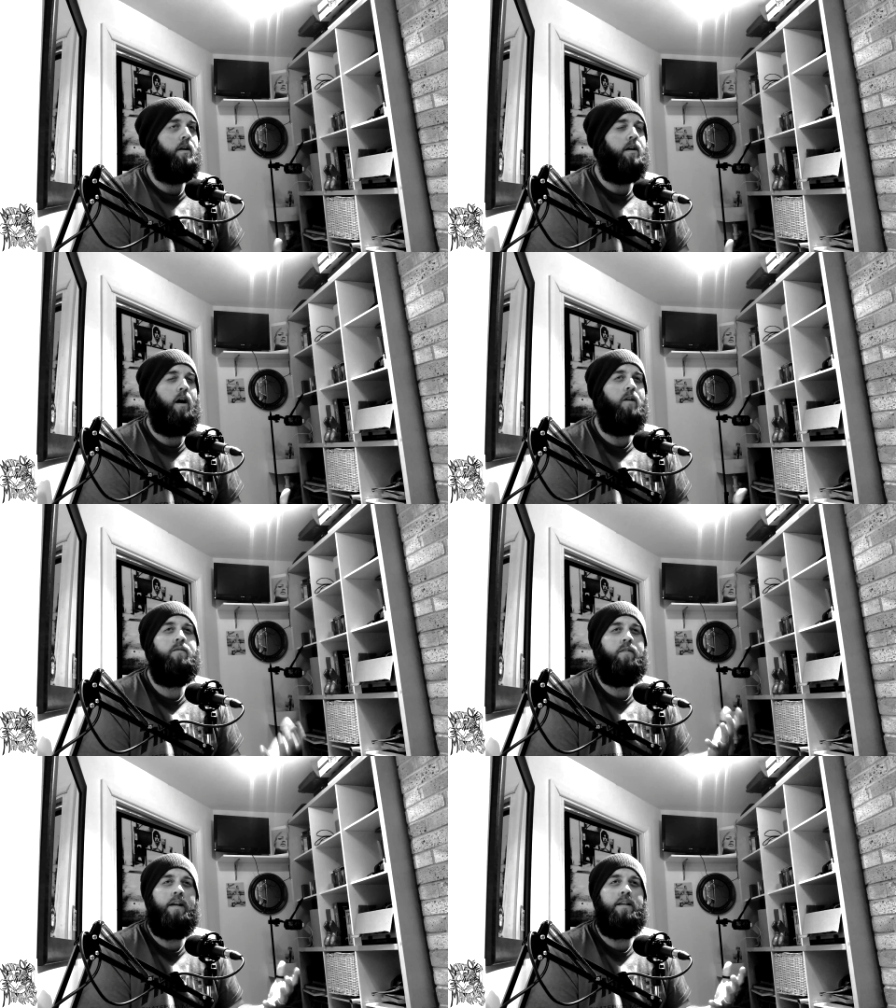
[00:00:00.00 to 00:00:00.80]
and
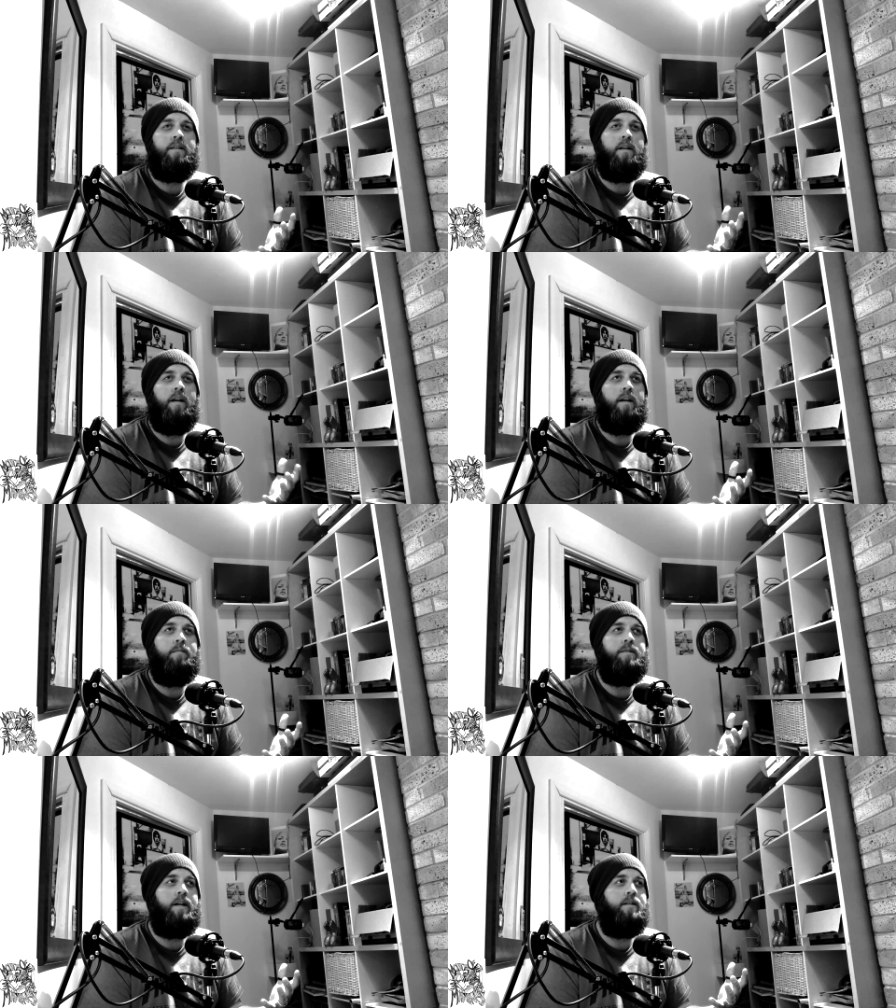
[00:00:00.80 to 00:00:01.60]
hopefully it
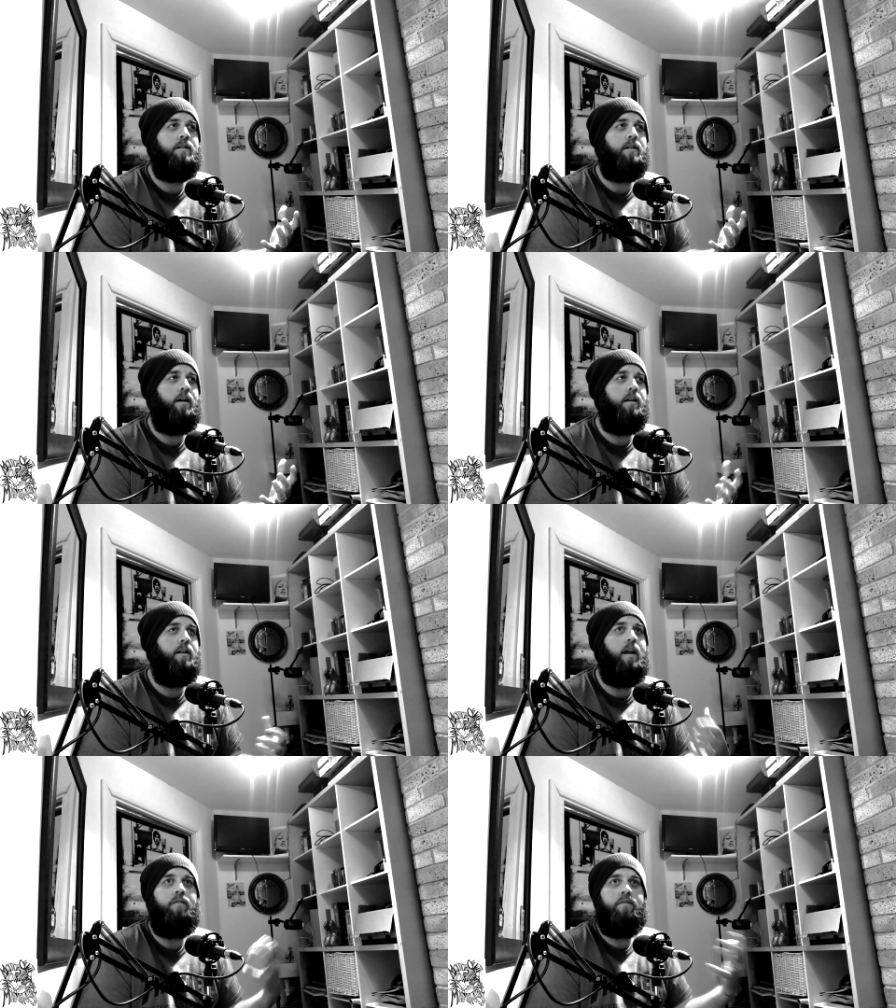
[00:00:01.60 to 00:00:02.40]
comes down to like
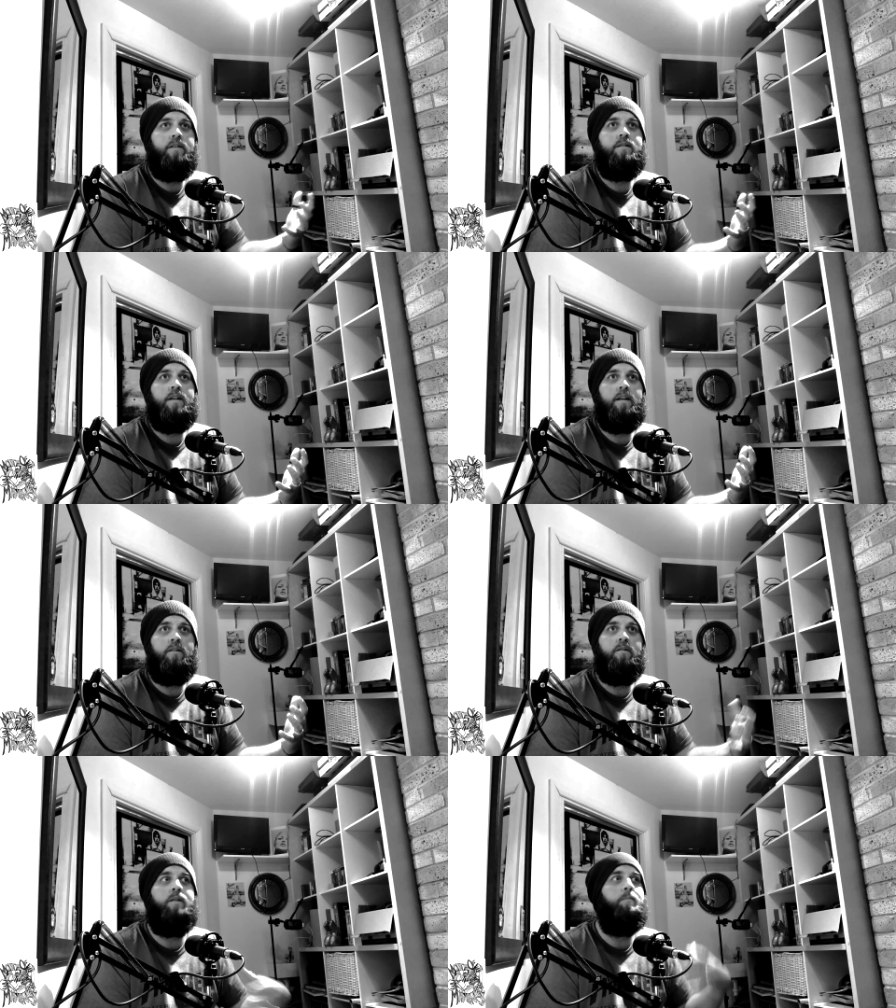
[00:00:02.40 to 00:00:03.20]
love and
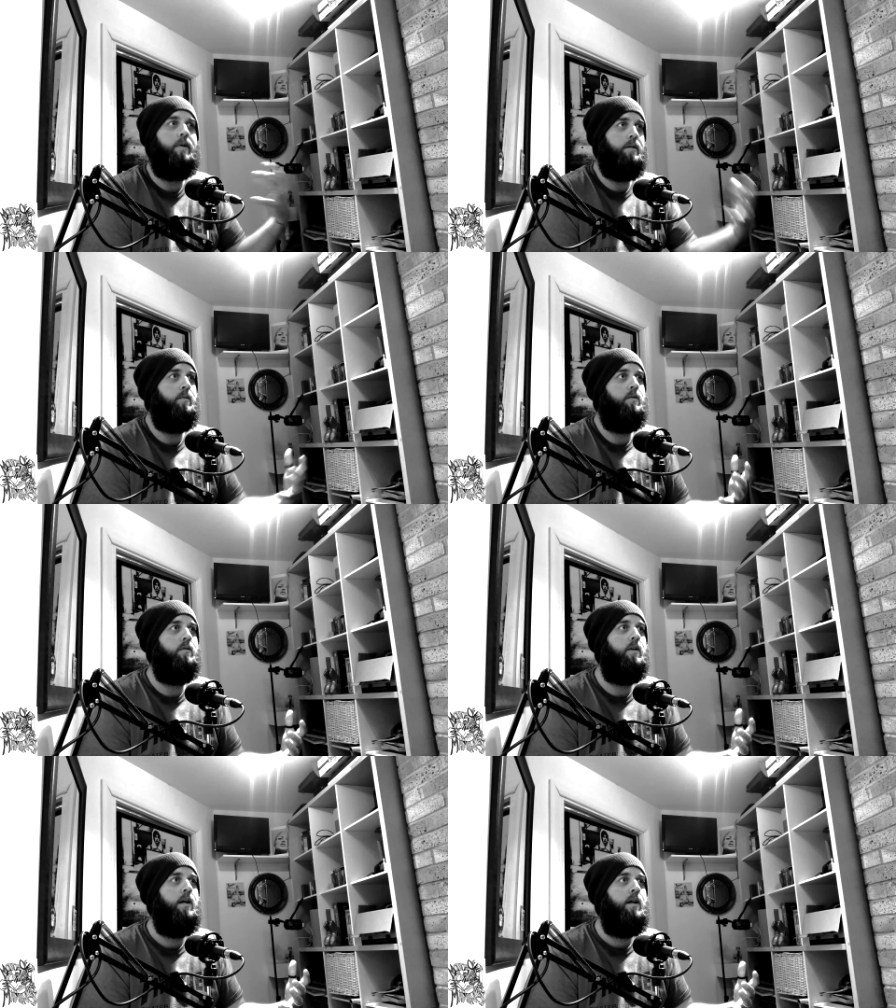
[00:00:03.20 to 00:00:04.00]
seeing good in people.